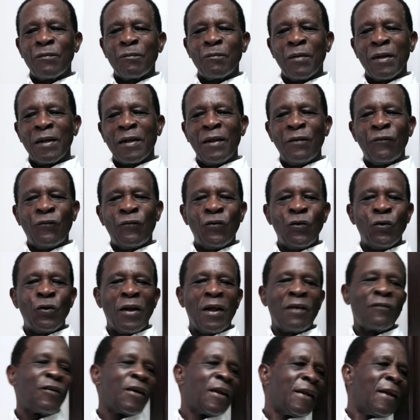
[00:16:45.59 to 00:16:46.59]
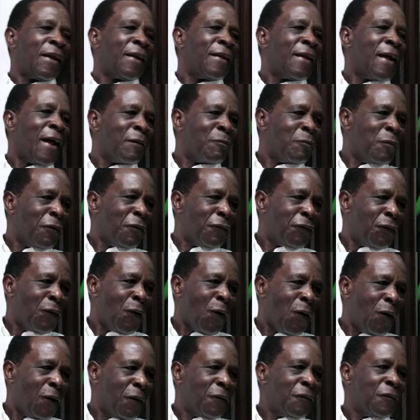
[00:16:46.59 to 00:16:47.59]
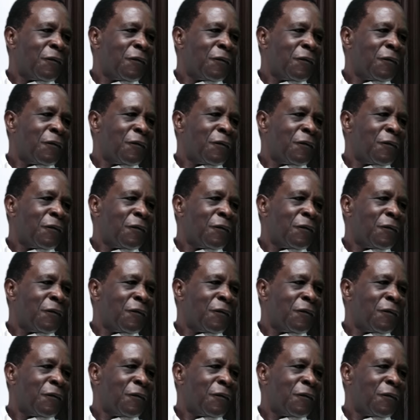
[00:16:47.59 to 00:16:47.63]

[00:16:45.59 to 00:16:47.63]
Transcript: But if you never did that before